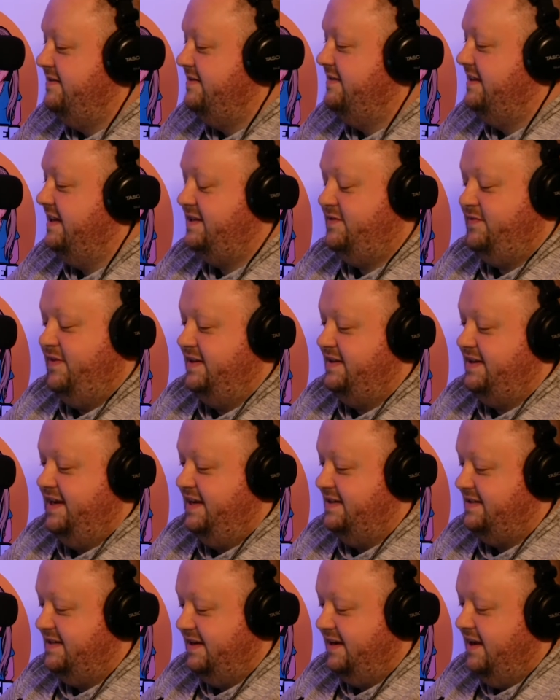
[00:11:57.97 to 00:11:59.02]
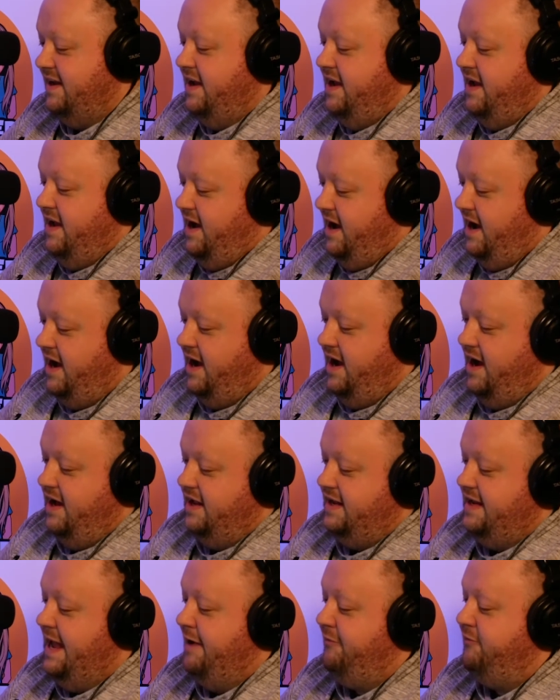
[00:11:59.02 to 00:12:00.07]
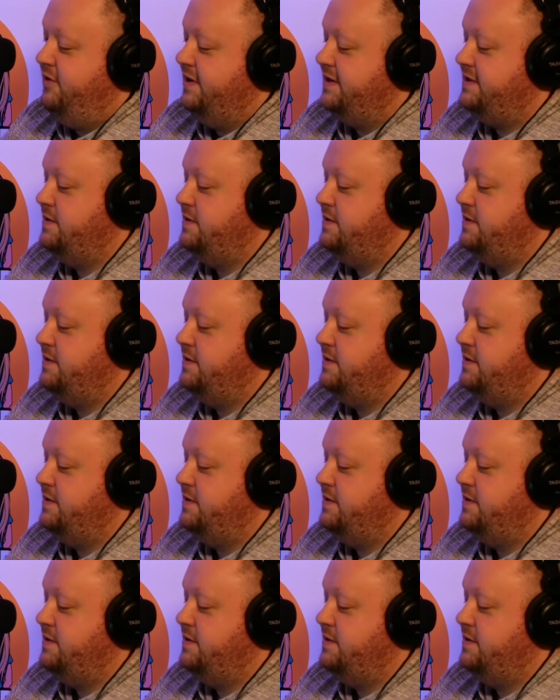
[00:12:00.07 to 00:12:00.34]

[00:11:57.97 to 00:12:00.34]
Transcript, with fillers: That's fantastic. Uh, Netflix